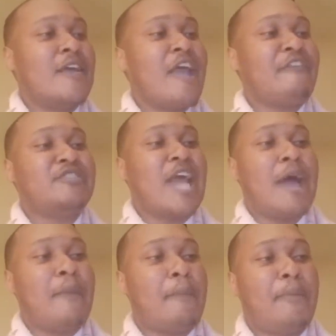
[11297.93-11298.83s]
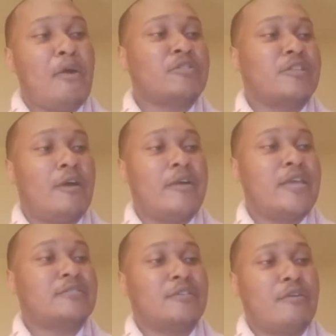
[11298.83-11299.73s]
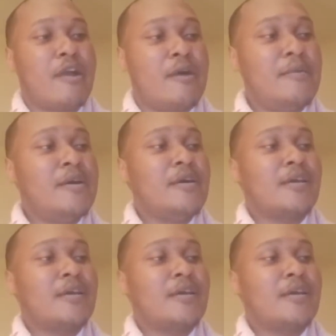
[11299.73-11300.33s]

every time I post on Instagram